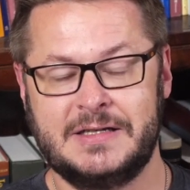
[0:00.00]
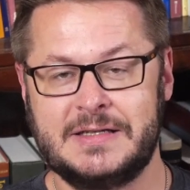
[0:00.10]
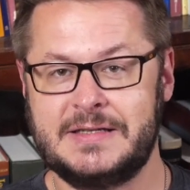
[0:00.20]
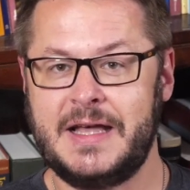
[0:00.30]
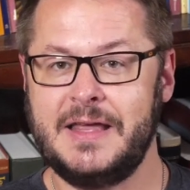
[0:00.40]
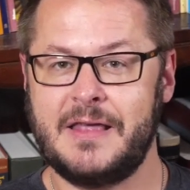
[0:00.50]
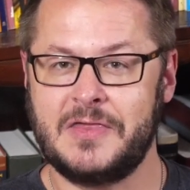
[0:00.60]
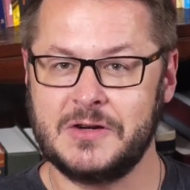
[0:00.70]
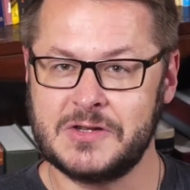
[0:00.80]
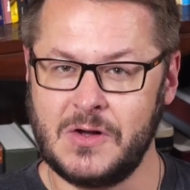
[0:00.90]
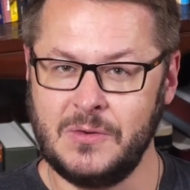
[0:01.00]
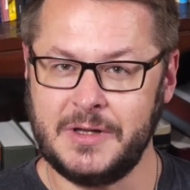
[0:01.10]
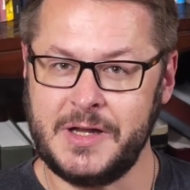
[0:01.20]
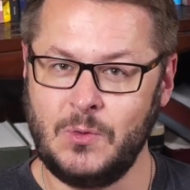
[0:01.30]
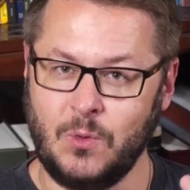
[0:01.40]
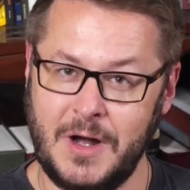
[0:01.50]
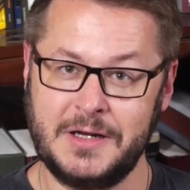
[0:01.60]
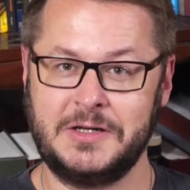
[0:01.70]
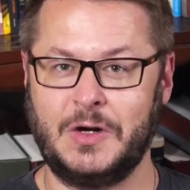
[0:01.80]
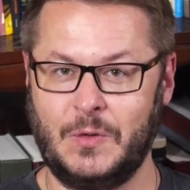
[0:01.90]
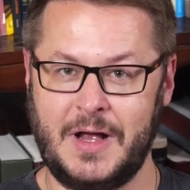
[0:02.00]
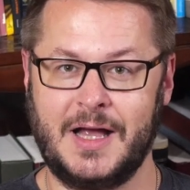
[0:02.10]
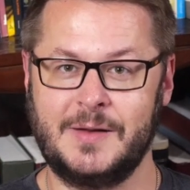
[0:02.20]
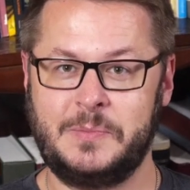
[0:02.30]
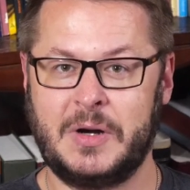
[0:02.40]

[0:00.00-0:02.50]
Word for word: to say that there's only one Quran,